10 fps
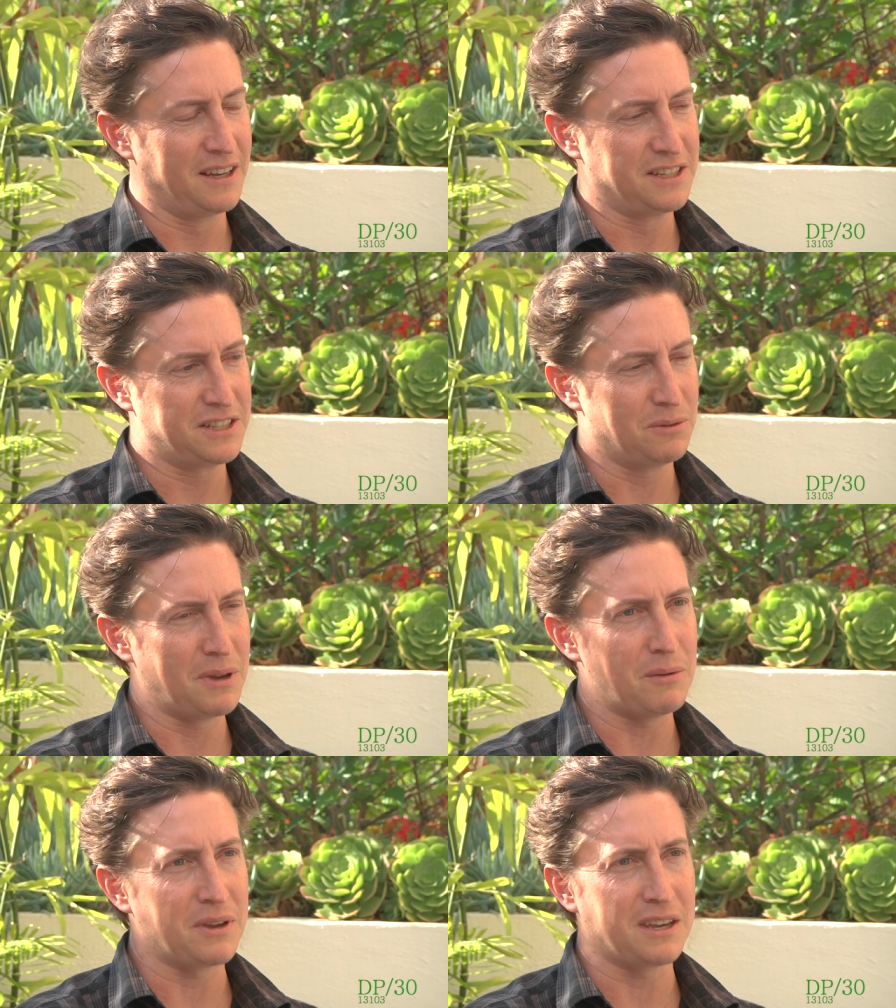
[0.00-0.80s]
so
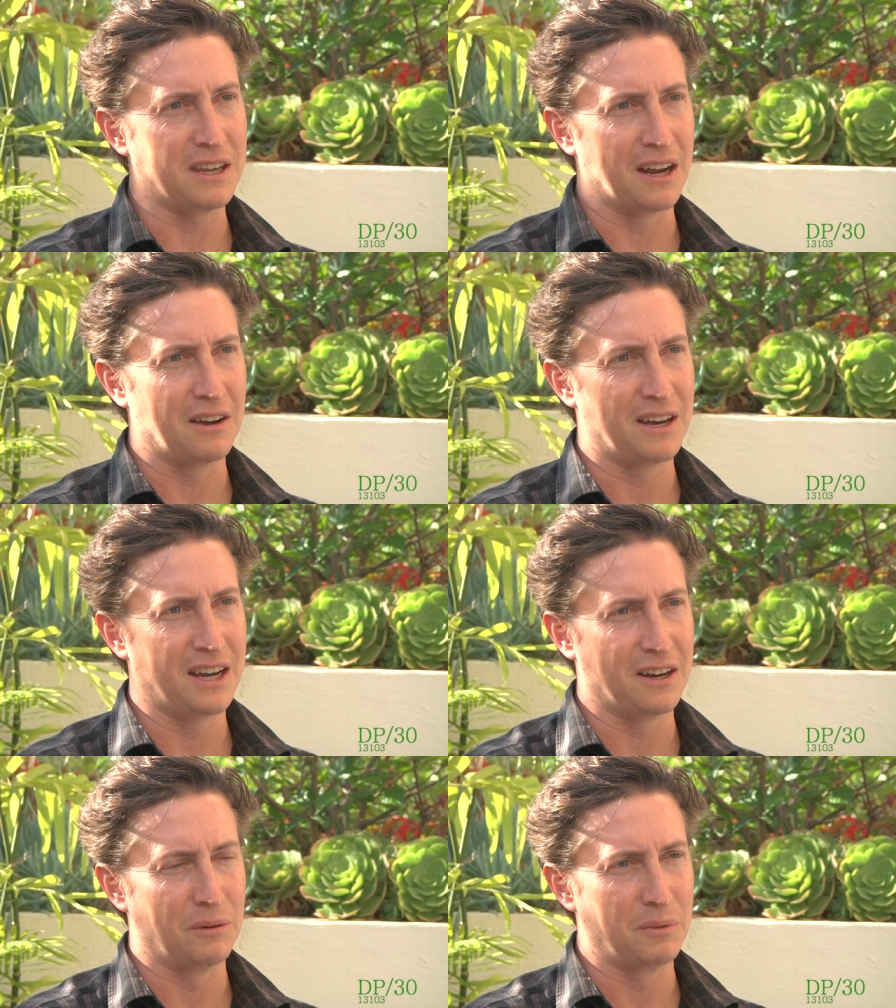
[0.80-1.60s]
maybe, you know,
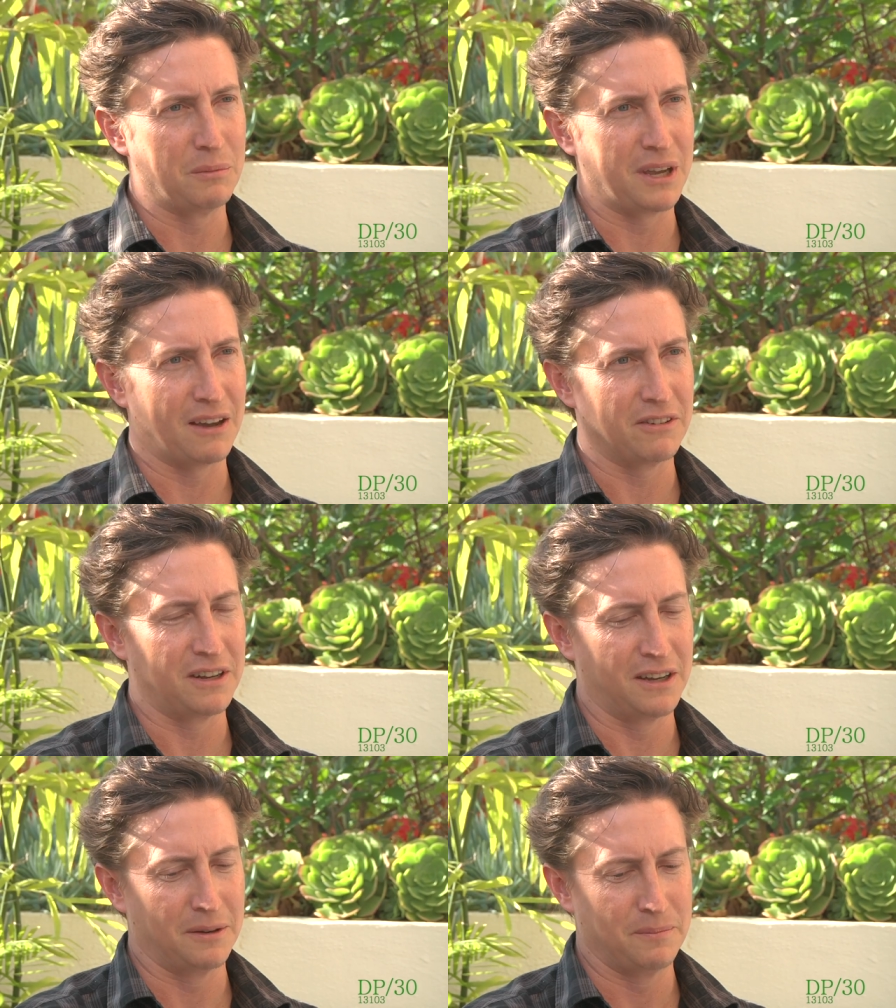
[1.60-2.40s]
I don't know, maybe
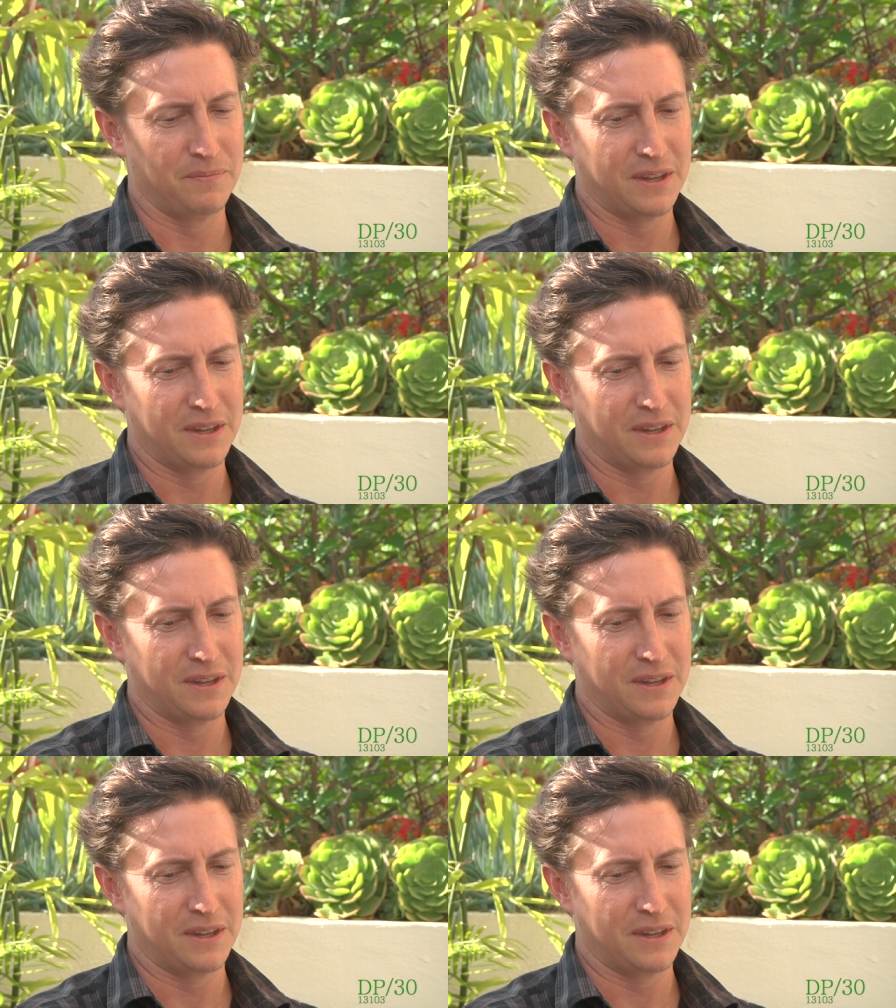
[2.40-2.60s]
having a...